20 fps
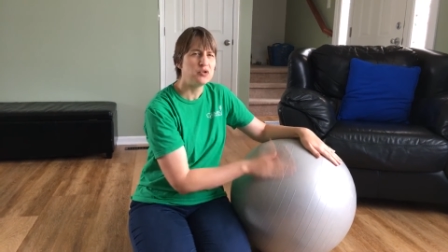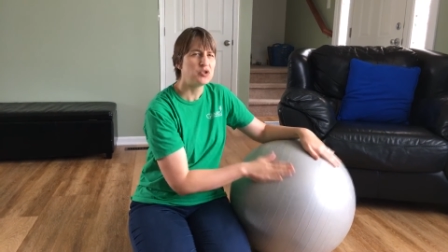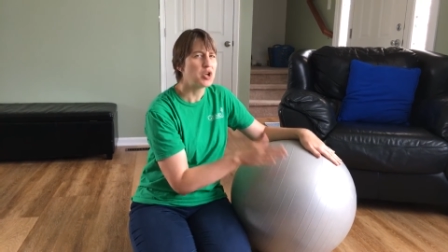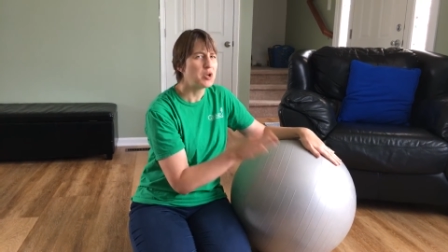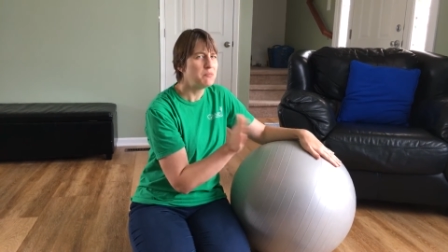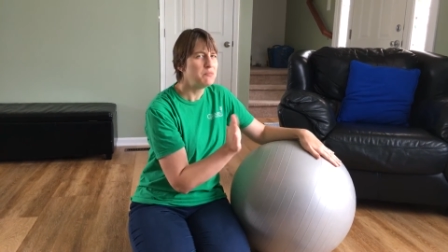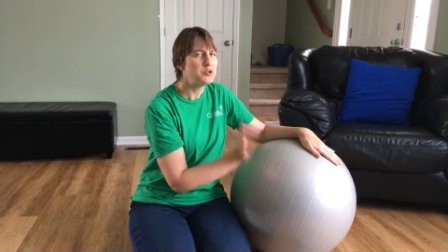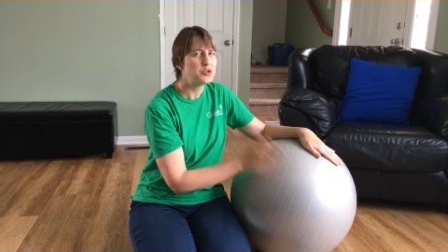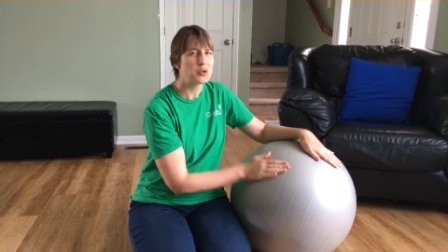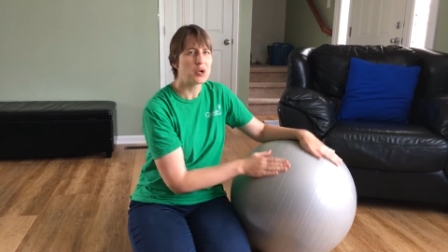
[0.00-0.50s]

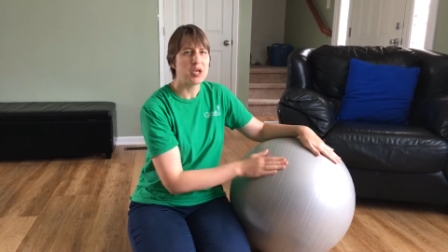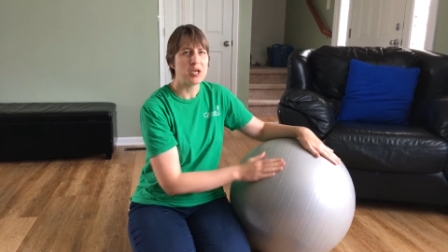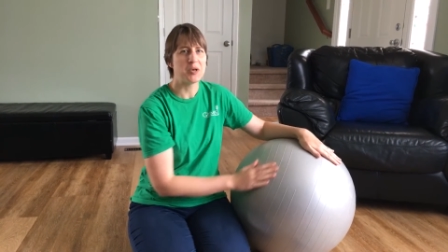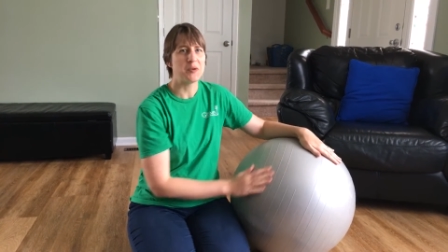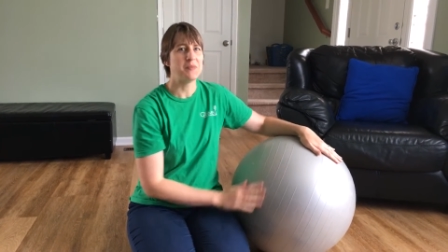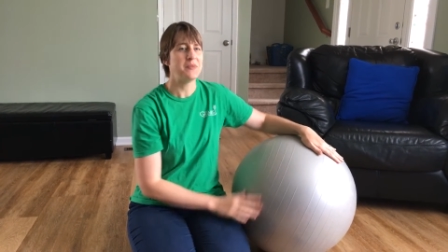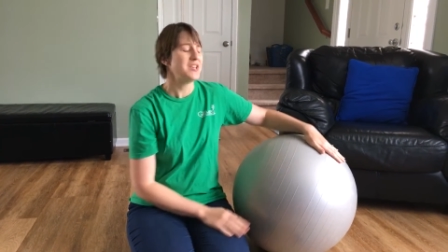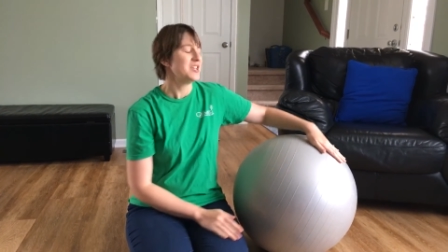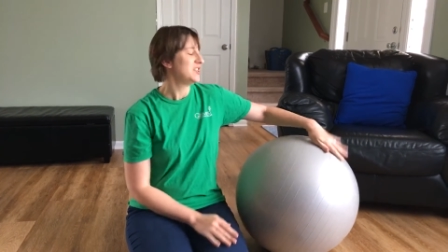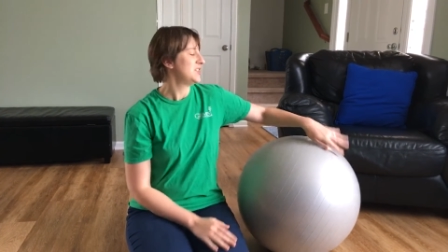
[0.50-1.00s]

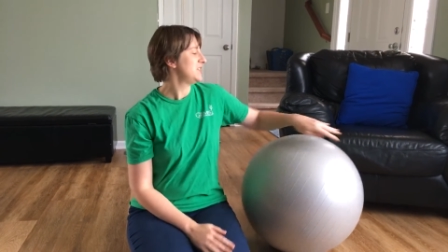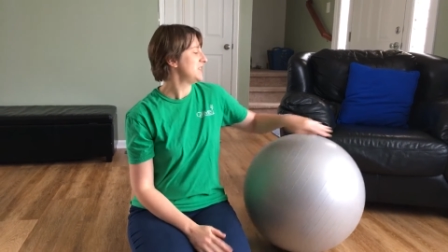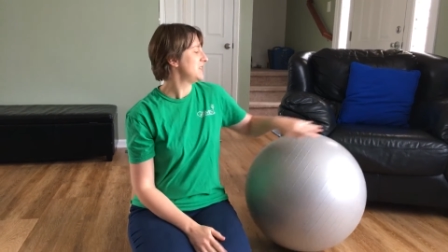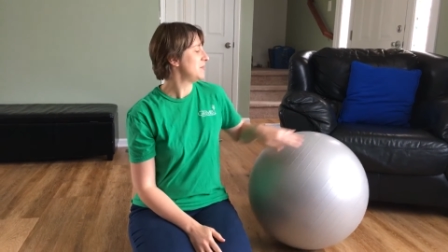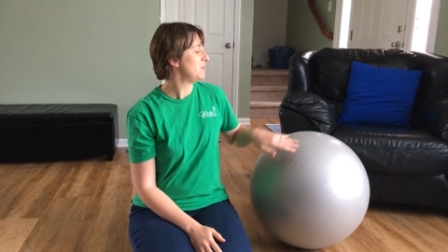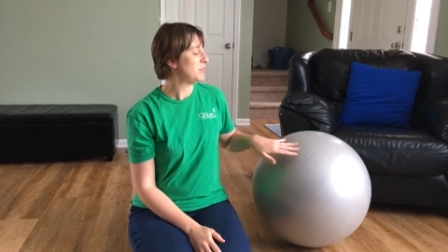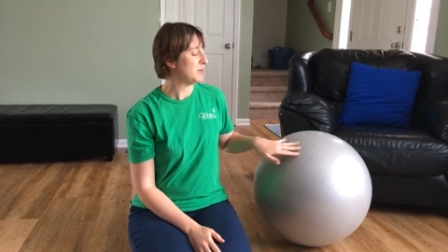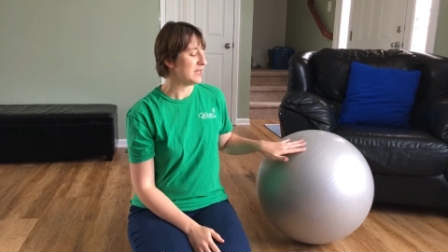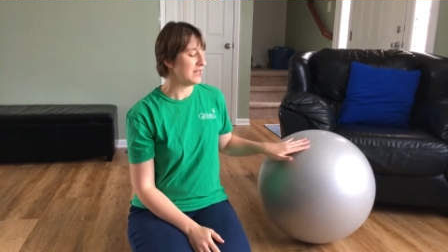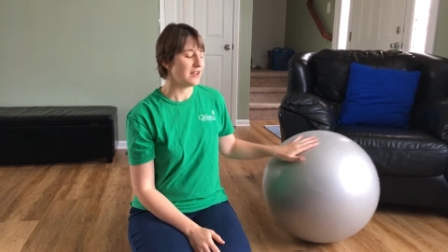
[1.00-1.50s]
to
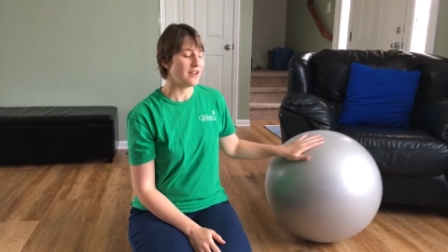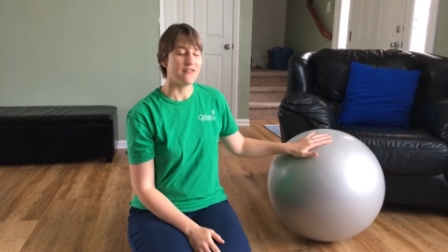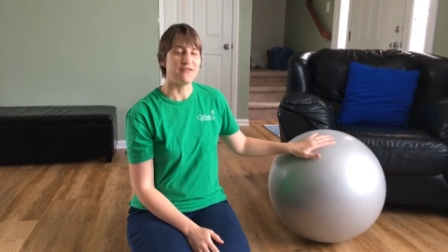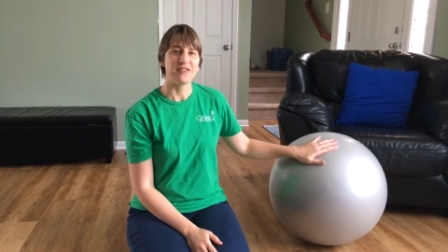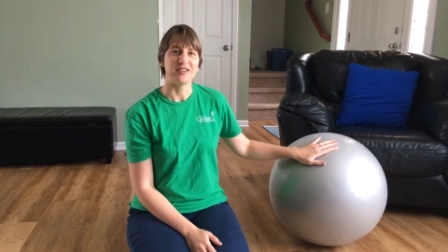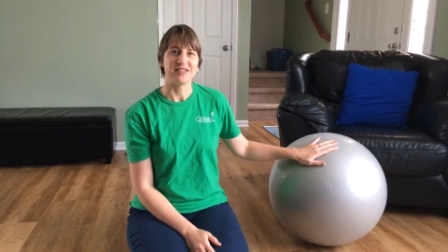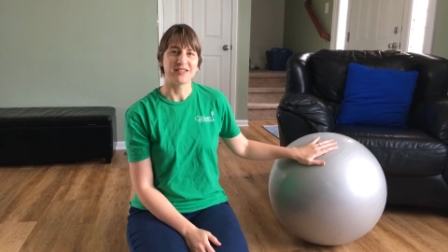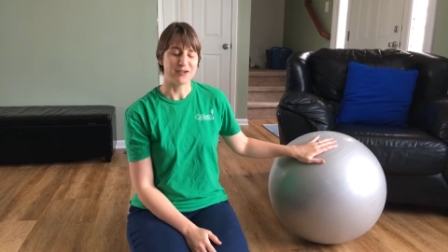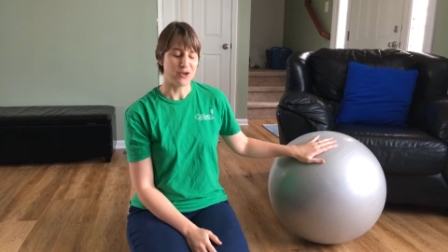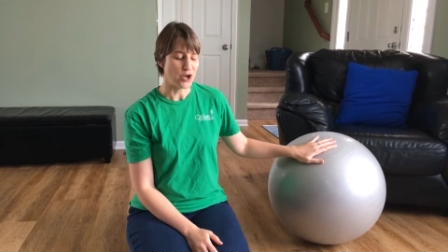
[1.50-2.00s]
the beat of
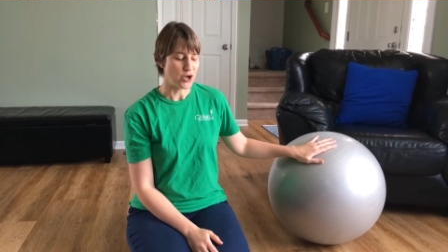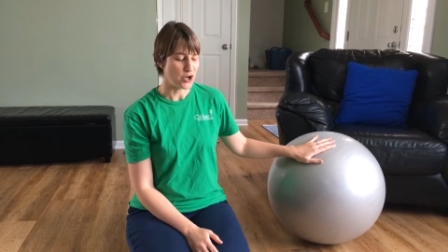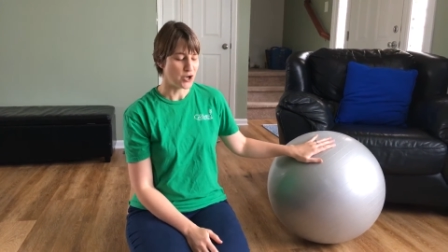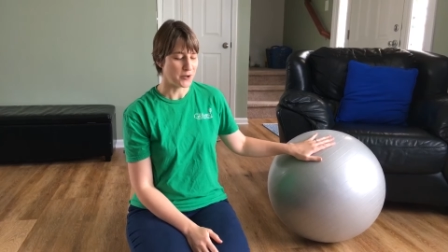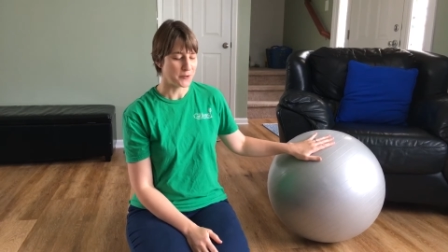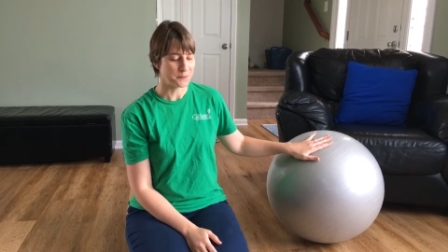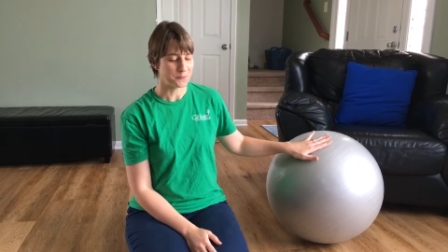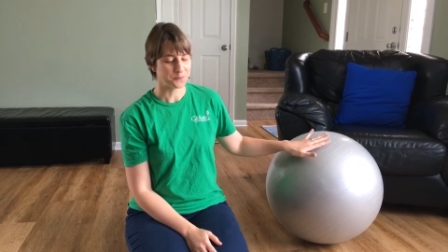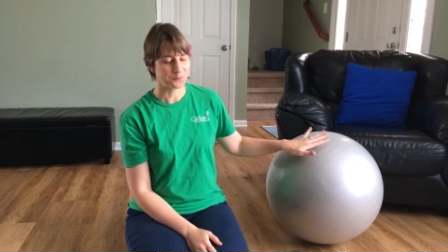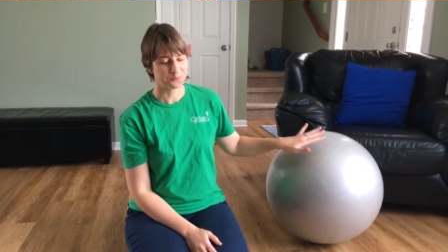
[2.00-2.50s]
the song.